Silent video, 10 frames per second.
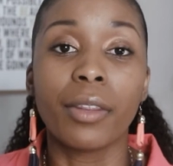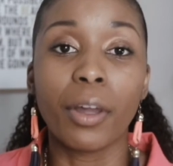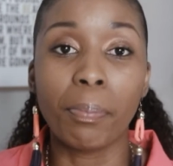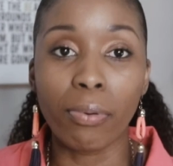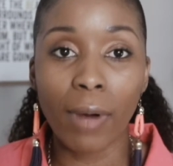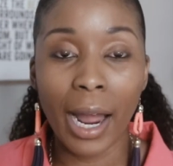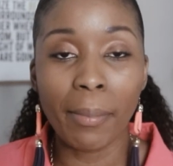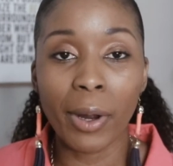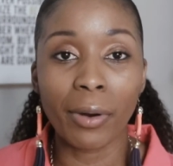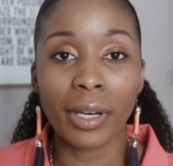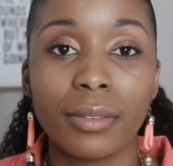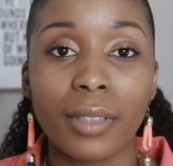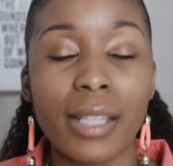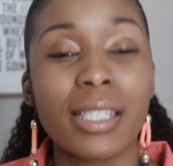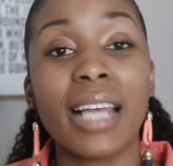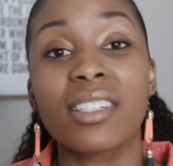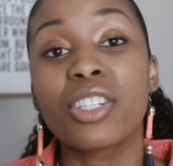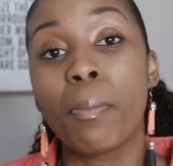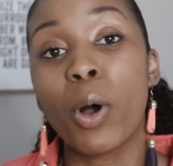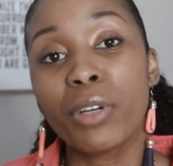the primary
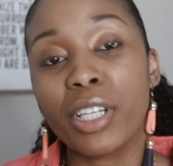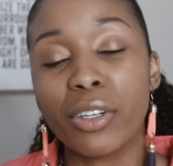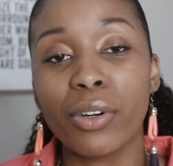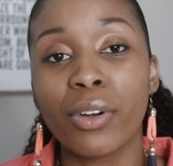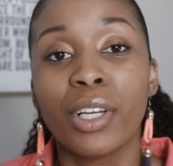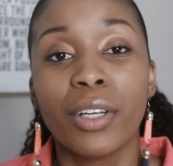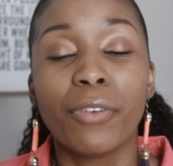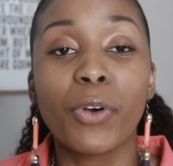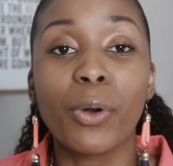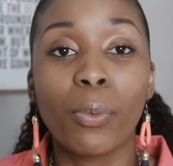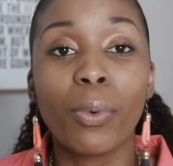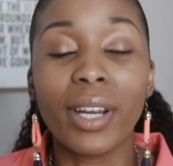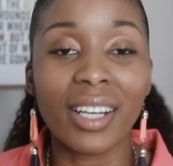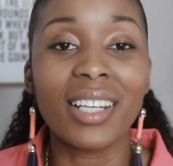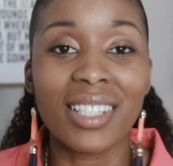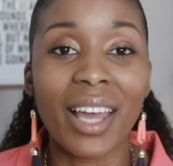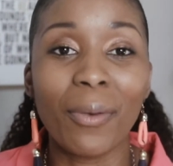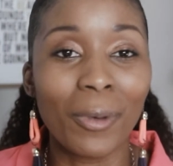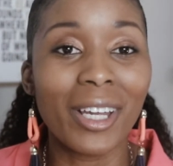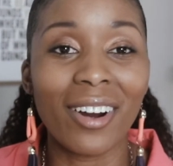testimonial for what it is
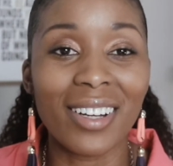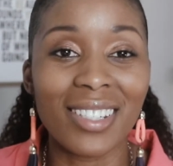that we are